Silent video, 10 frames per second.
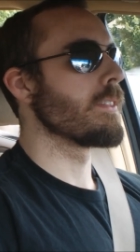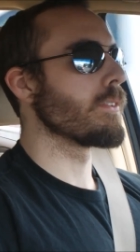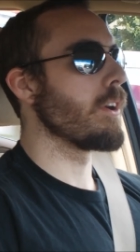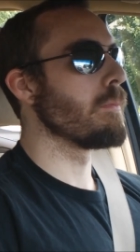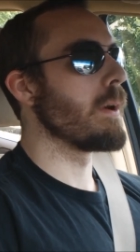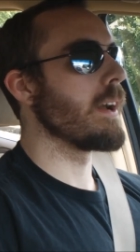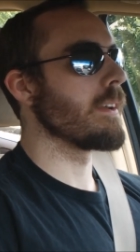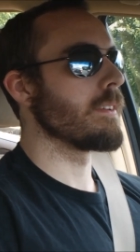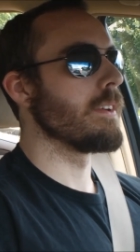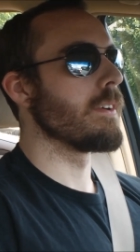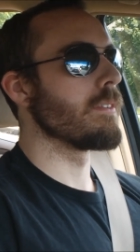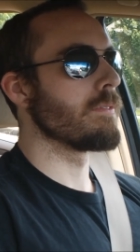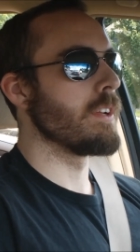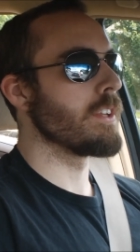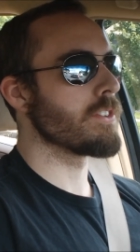throughout my you know
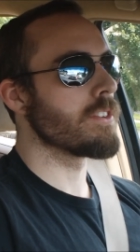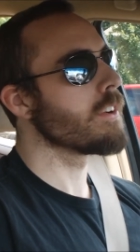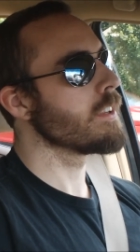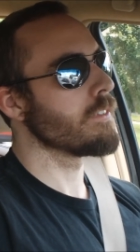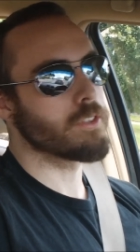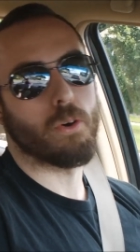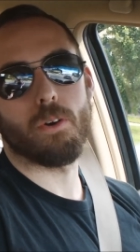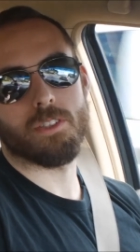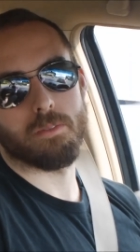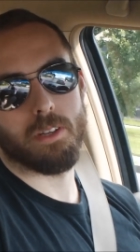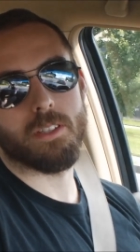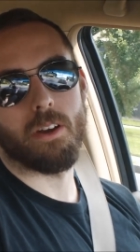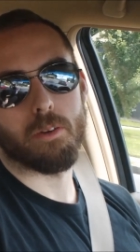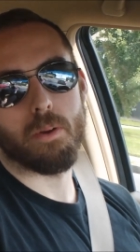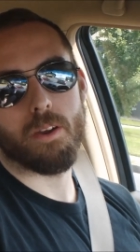fitness journey of course i'm going to
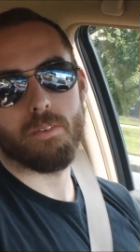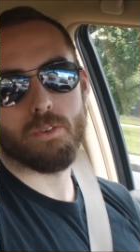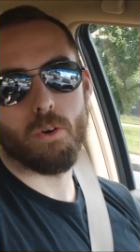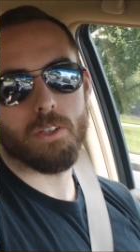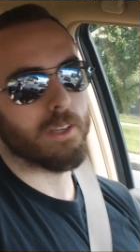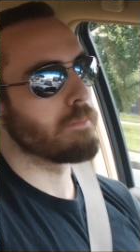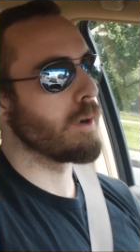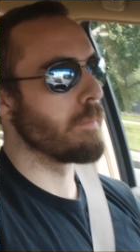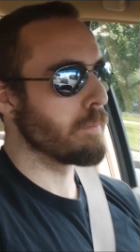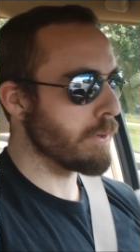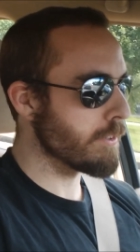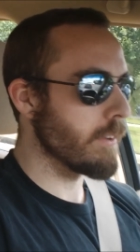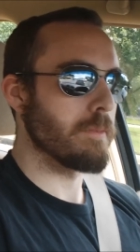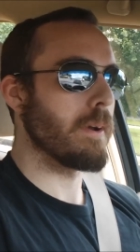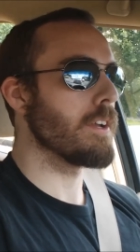talk about it of course i'm pumped put
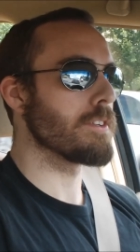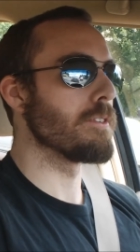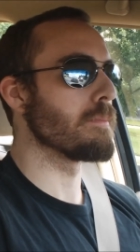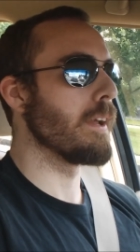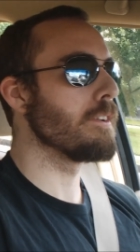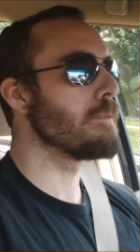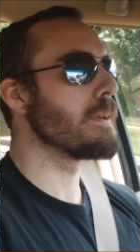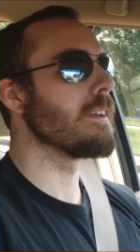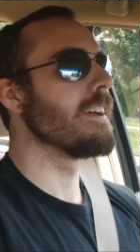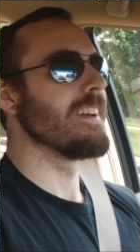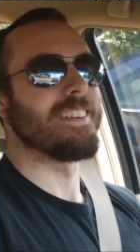yourself in my shoes man you'd be